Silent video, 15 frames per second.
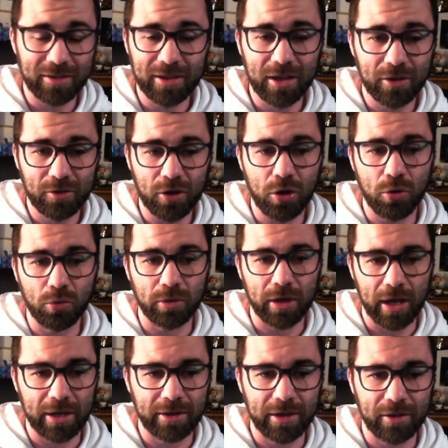years old
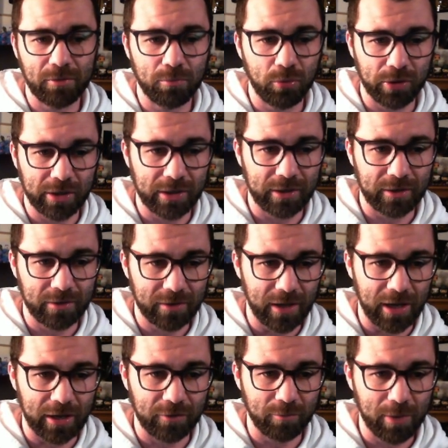at this point in the
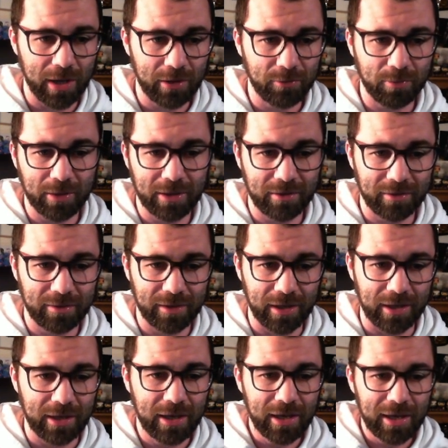save, but as we can
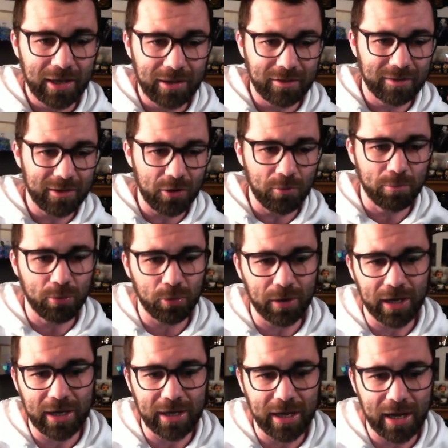see, he's still
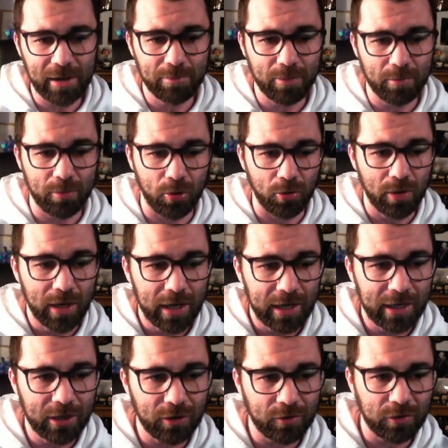pretty capable.
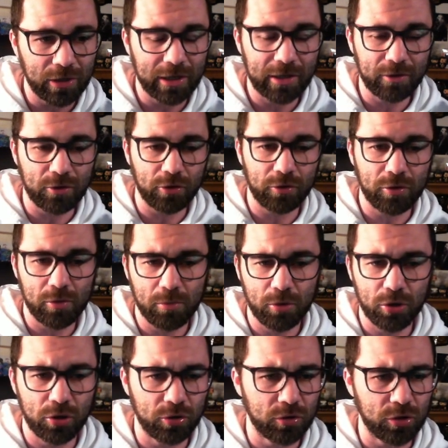He looks like he's got some
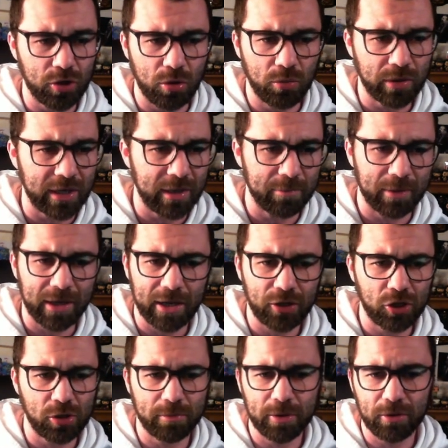good goalkeeping
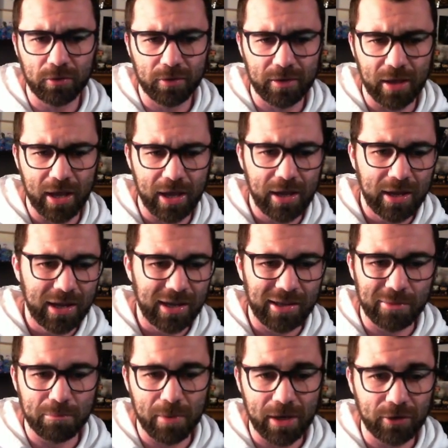attributes there.
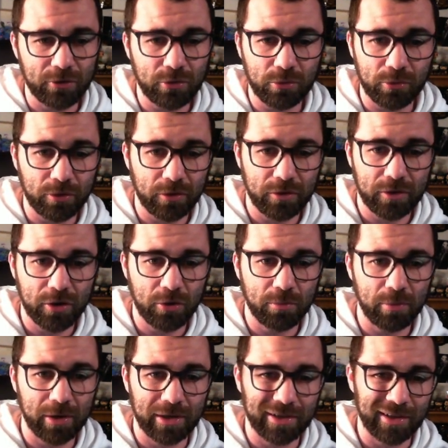His mentals are still
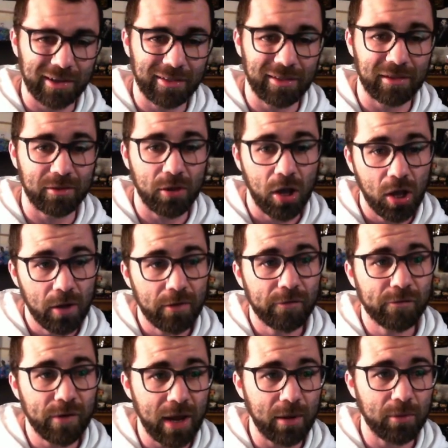pretty decent.
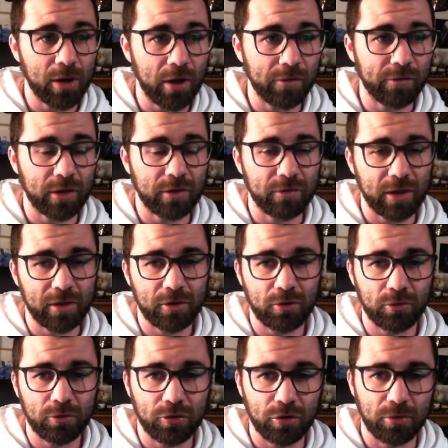Fair enough, his
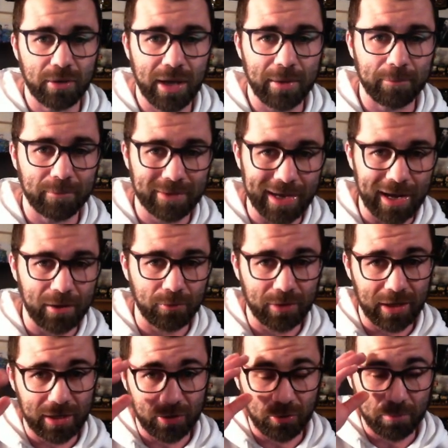physicals do let him down
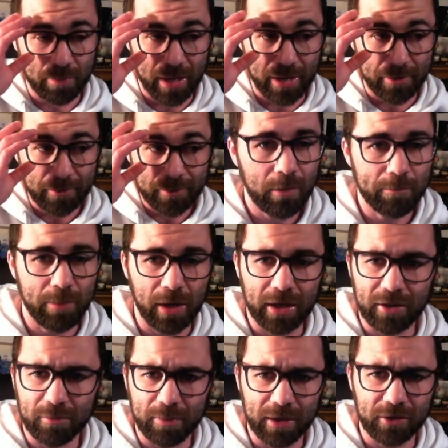a little bit, but
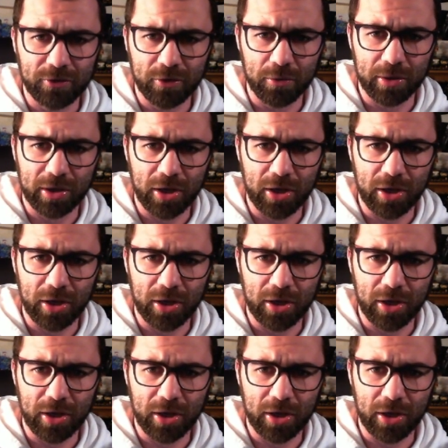he's been doing